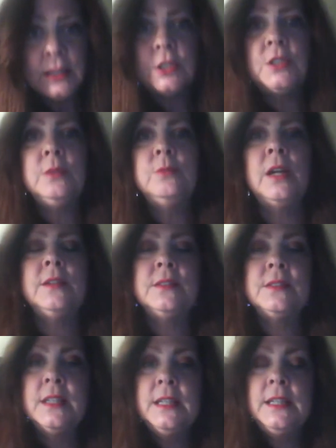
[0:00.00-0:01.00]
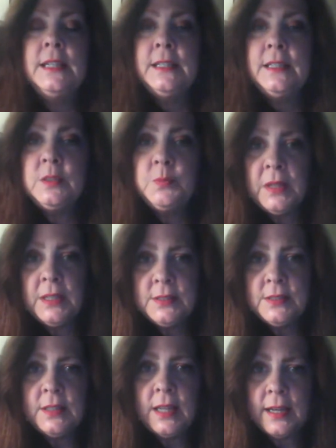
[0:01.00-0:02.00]
that she runs is
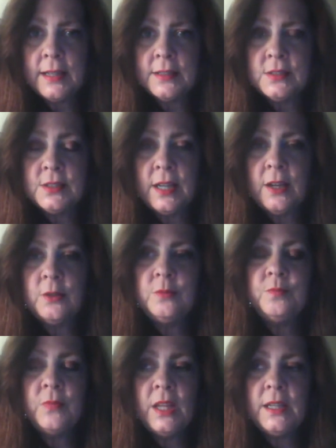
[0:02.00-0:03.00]
based in Hackettstown.